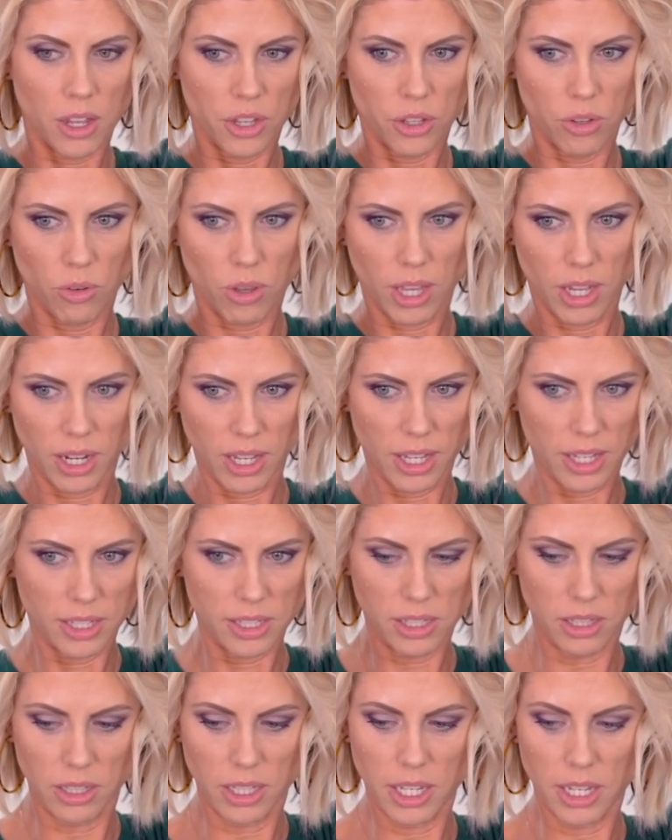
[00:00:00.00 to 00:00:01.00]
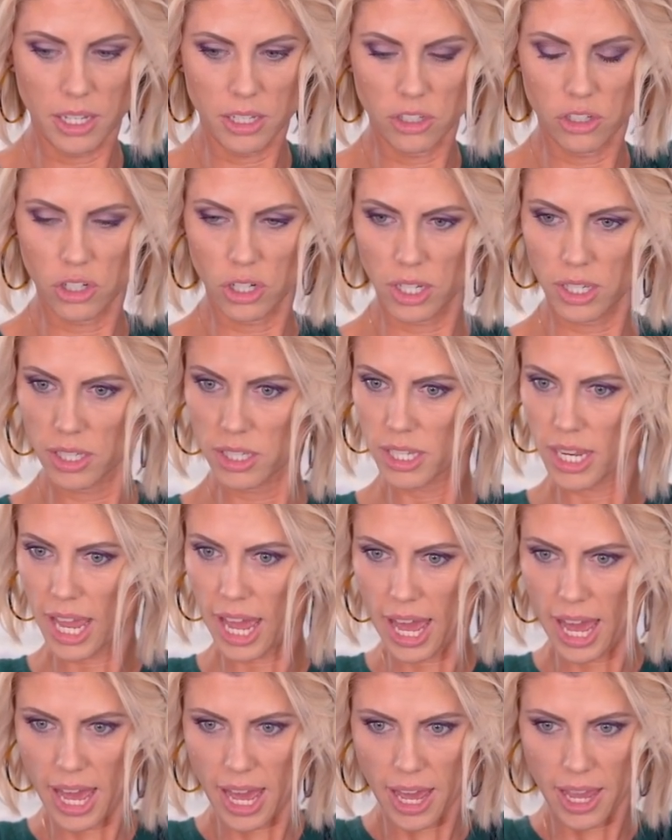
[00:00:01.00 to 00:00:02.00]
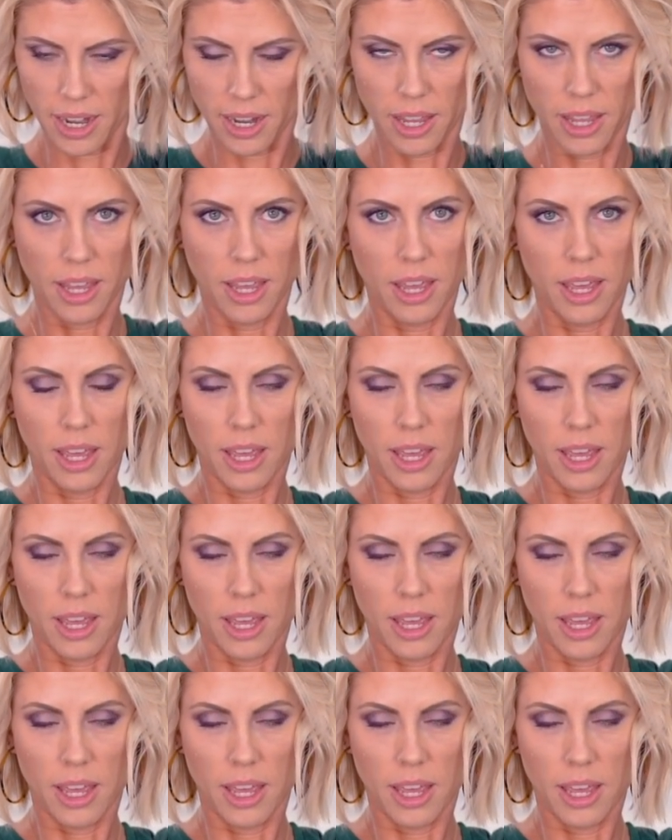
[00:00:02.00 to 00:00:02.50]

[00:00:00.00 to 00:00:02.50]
You can easily just add